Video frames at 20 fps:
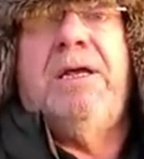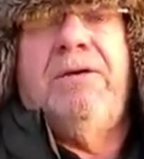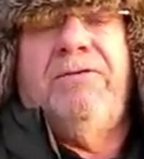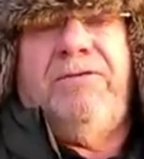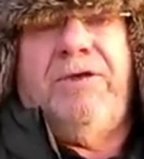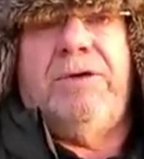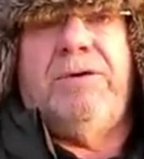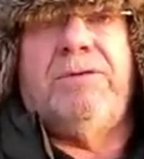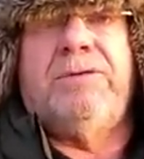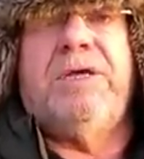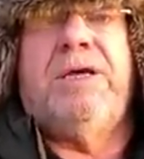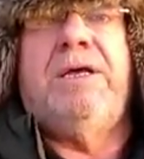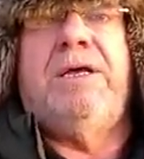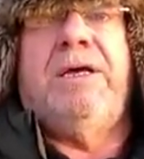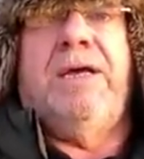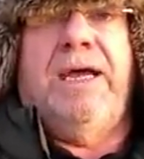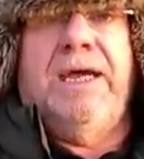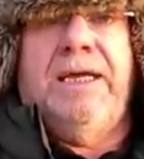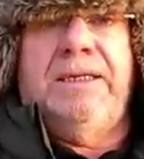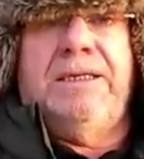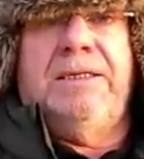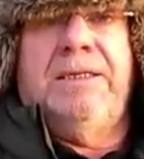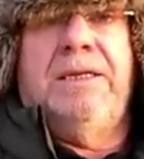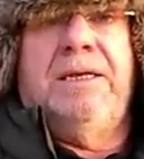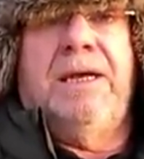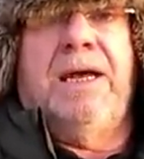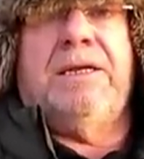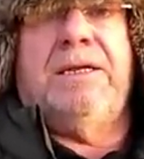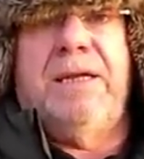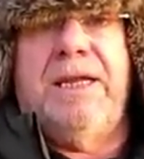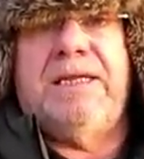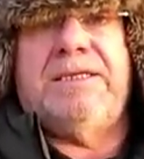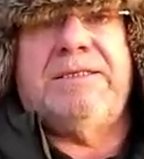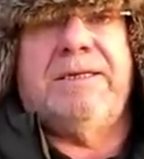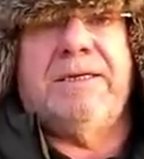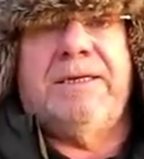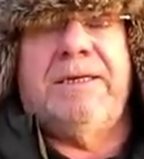field in at least the